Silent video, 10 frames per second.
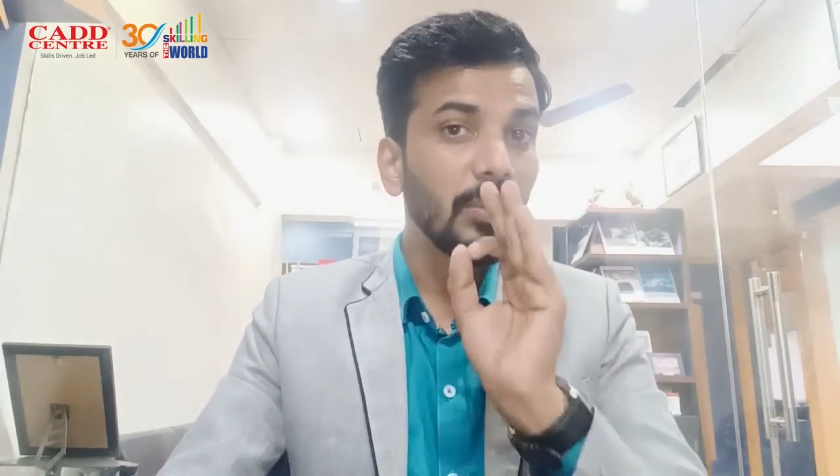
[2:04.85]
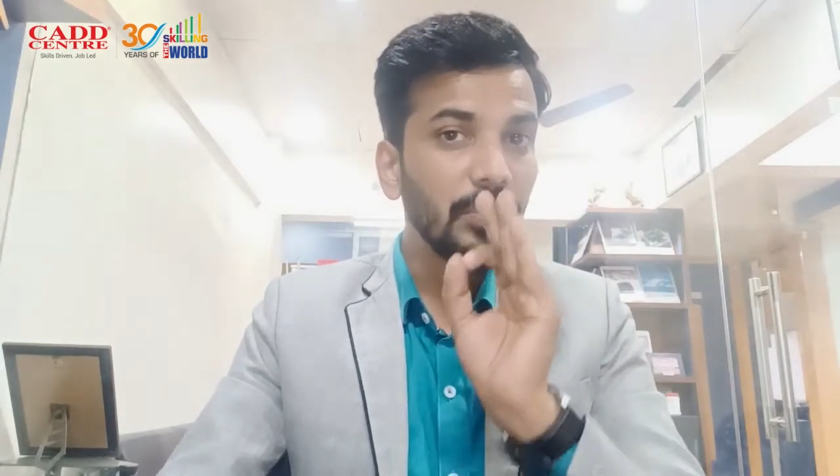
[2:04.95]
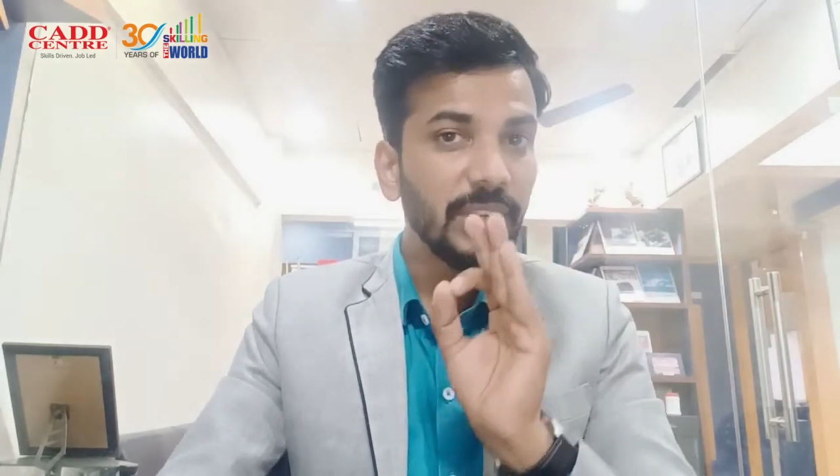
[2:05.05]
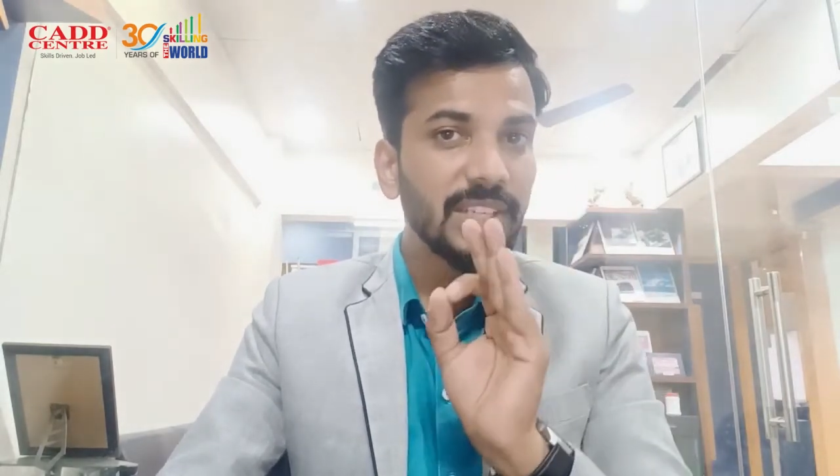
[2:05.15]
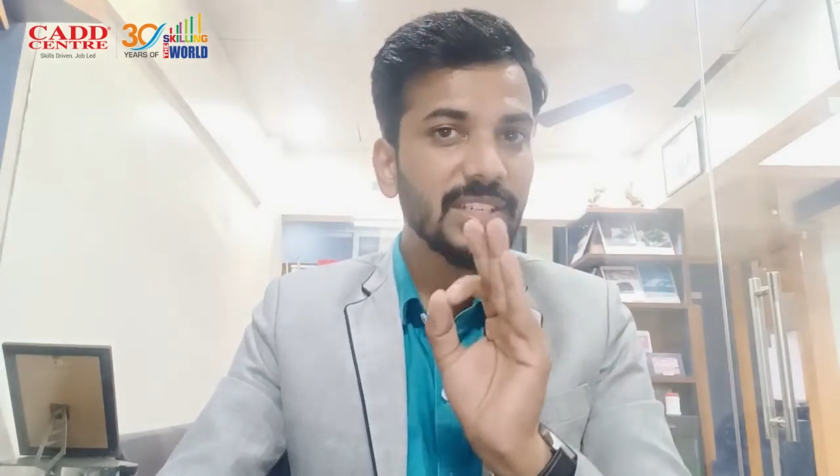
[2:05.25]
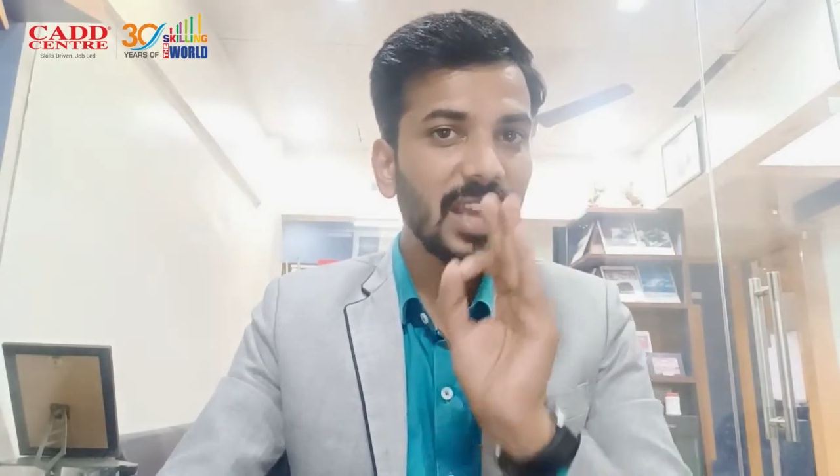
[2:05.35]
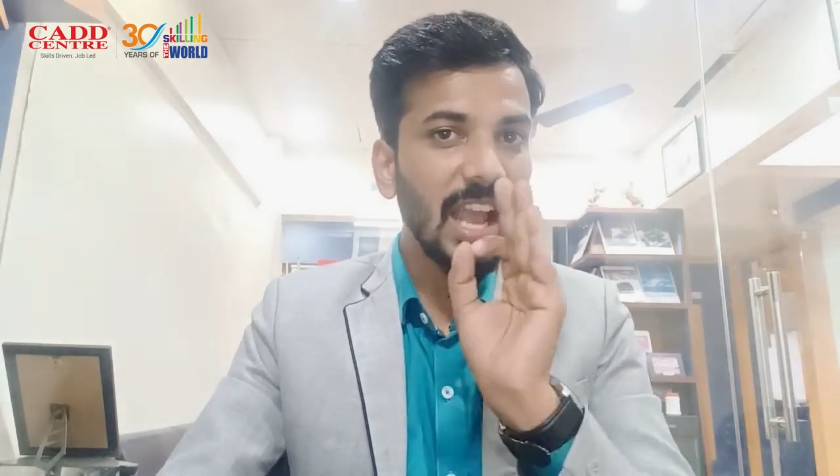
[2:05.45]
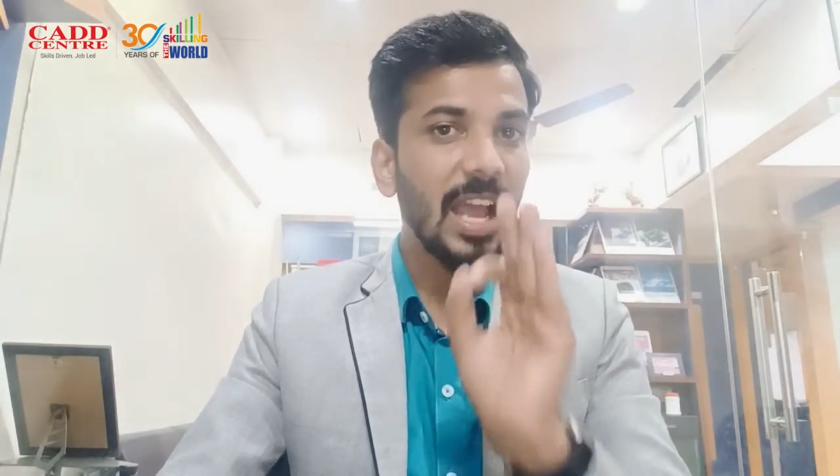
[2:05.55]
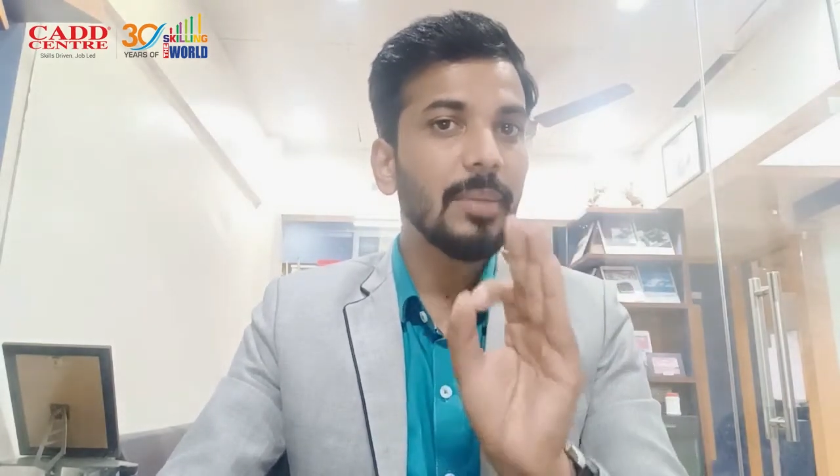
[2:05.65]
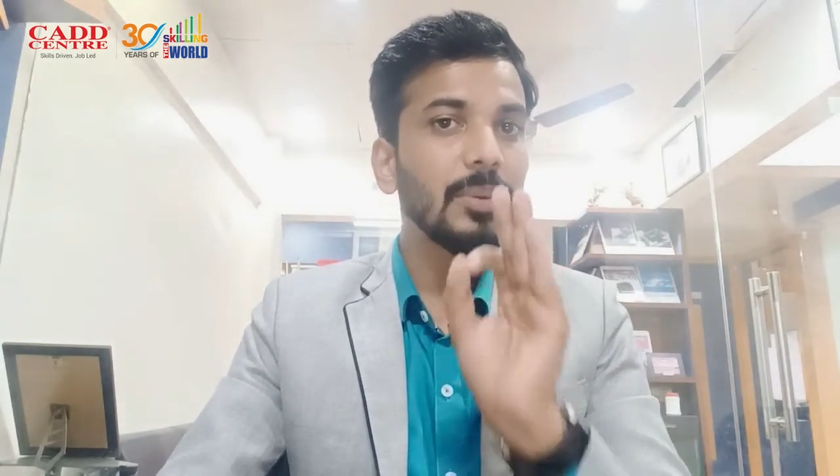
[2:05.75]
which
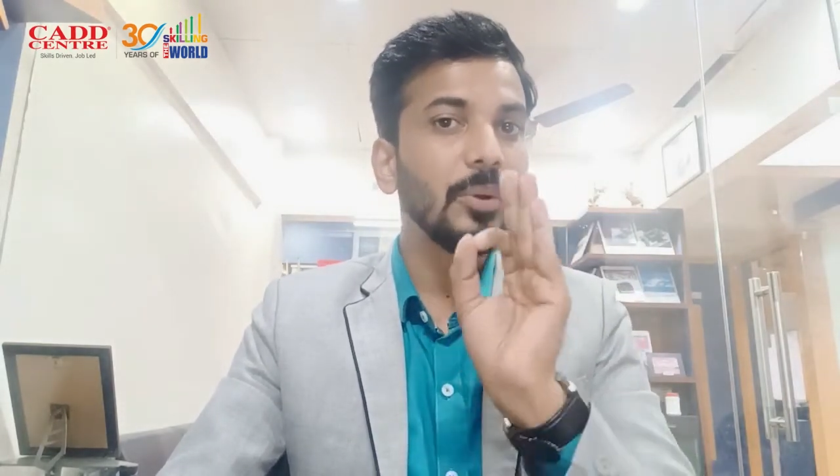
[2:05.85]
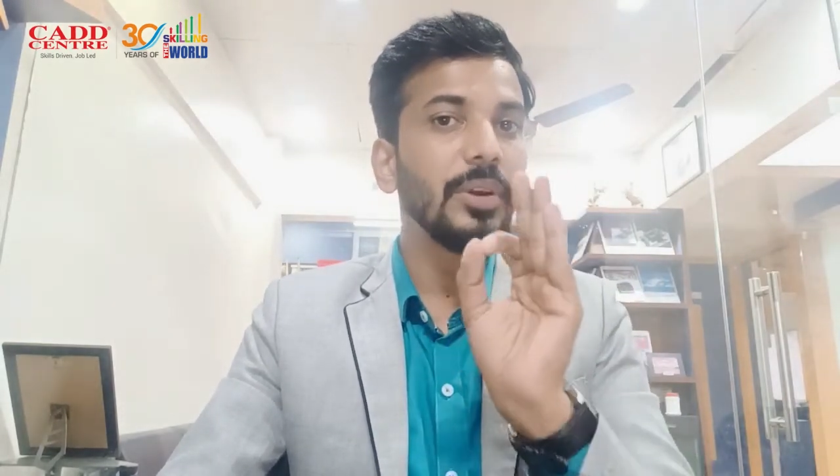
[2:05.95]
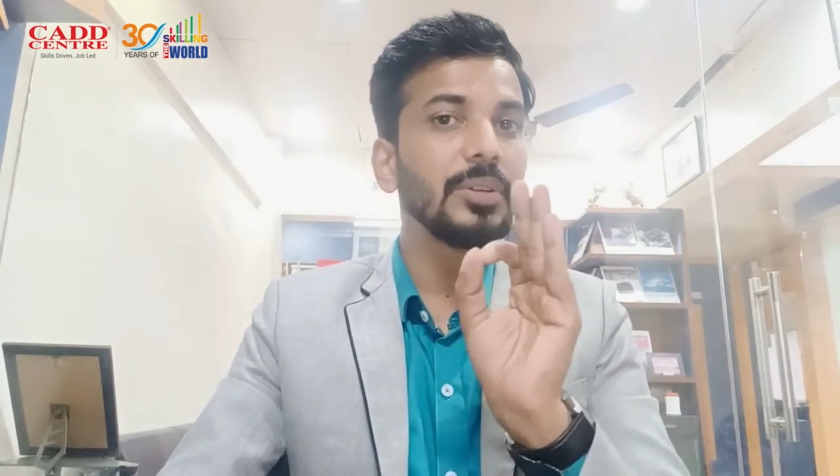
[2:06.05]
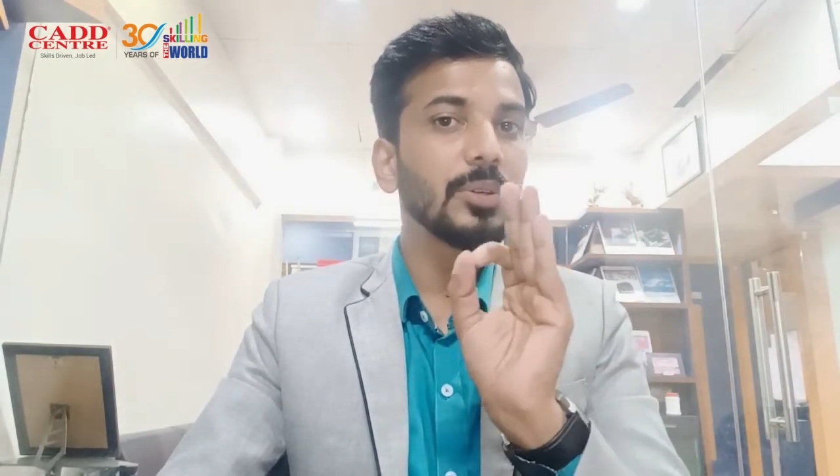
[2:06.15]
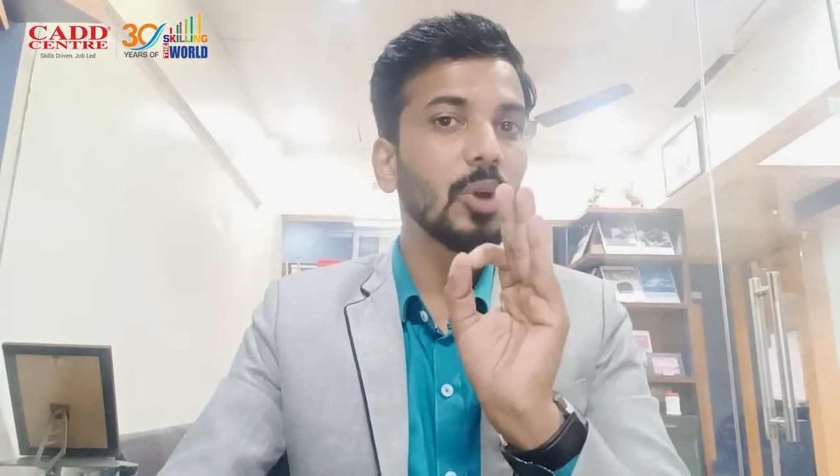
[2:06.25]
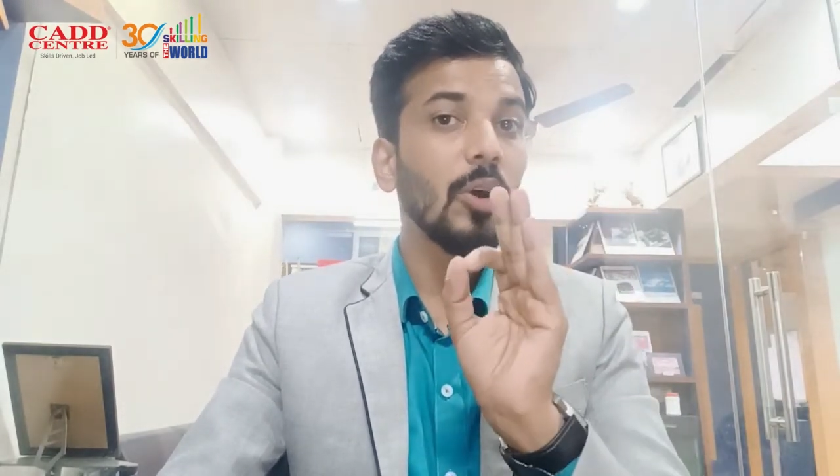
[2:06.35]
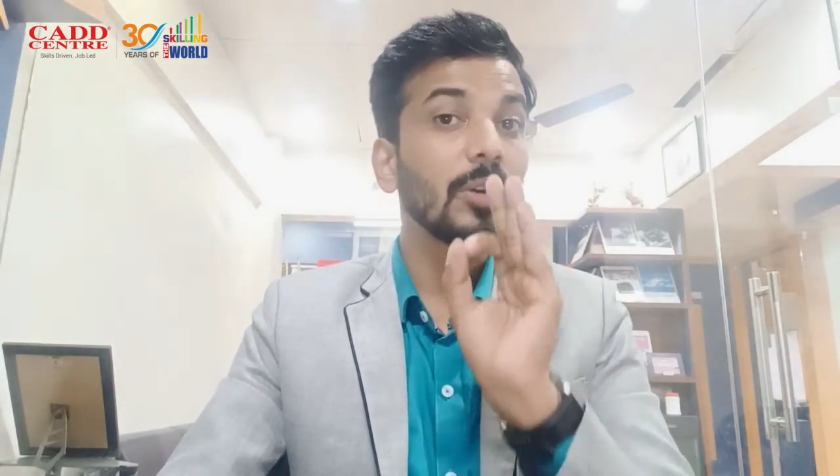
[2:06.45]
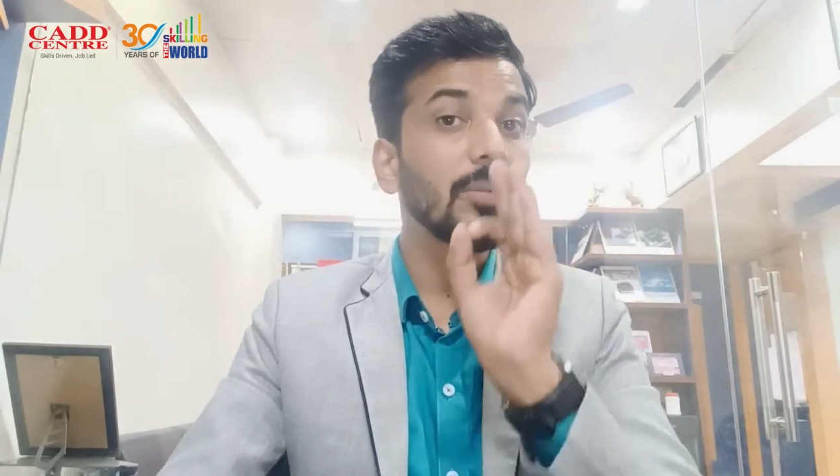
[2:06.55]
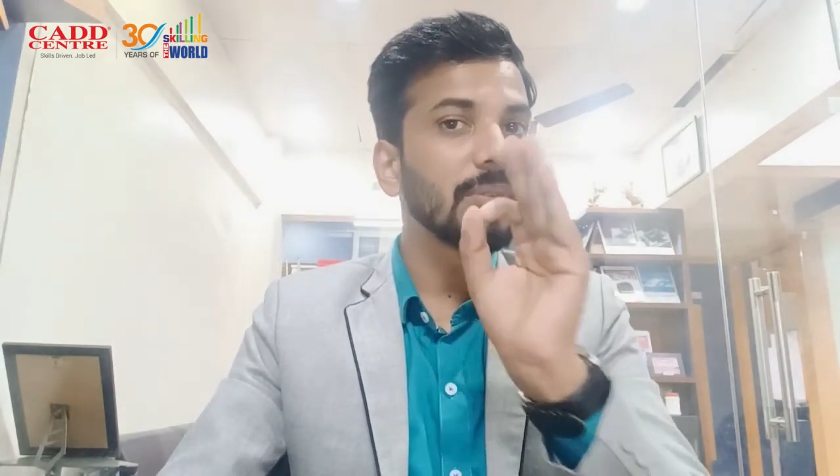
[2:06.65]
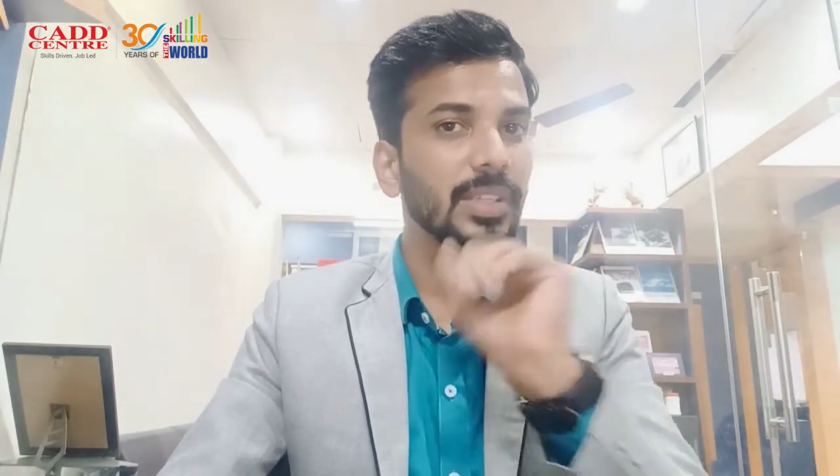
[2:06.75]
I am going to talk
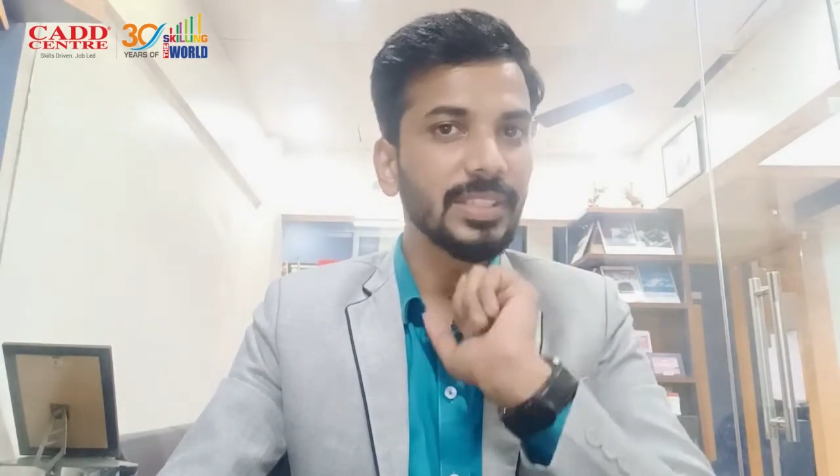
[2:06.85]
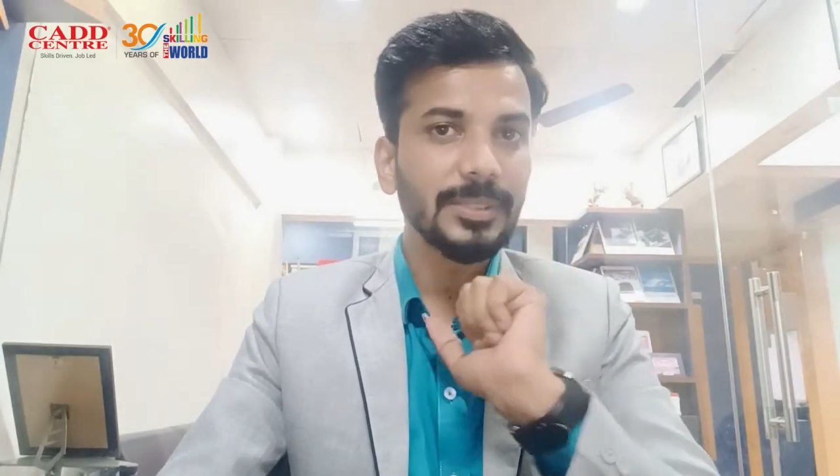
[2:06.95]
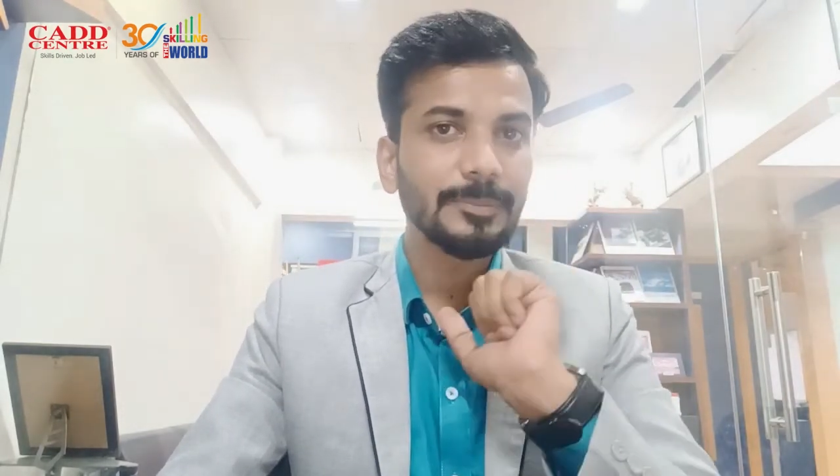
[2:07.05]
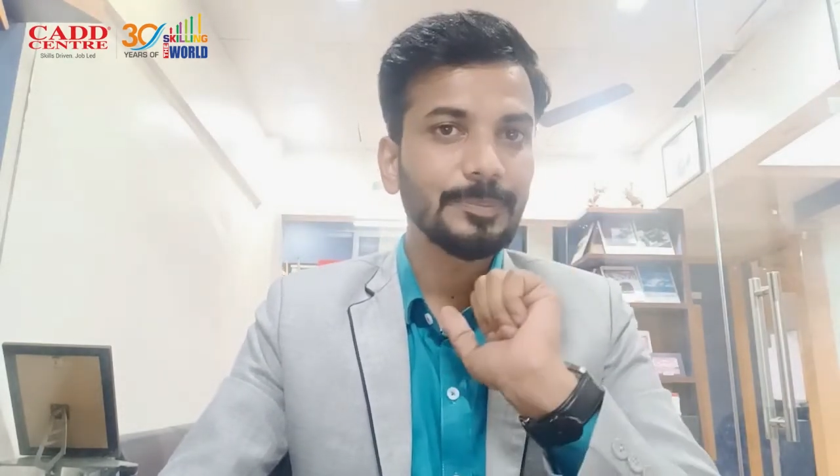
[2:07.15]
further.